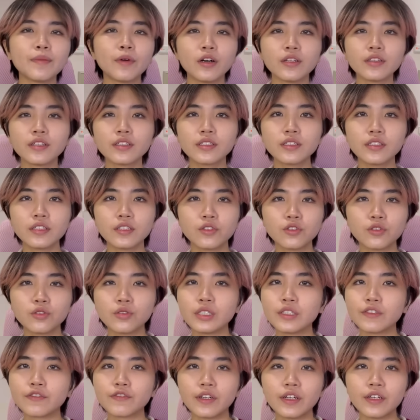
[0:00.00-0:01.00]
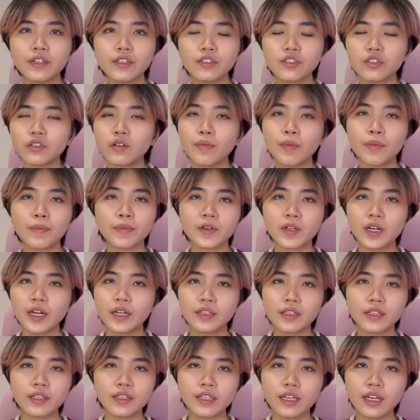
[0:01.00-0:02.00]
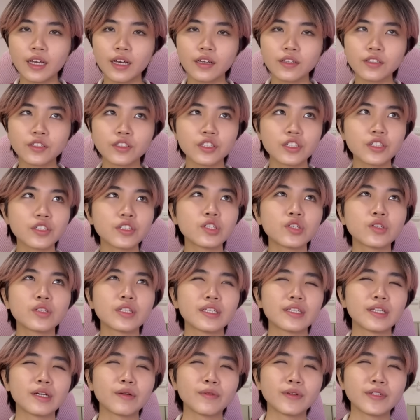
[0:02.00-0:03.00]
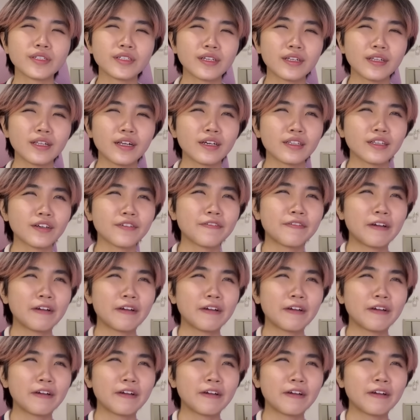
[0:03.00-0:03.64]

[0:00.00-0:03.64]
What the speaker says: honestly too afraid to remember anything else. Just know that there was a lot of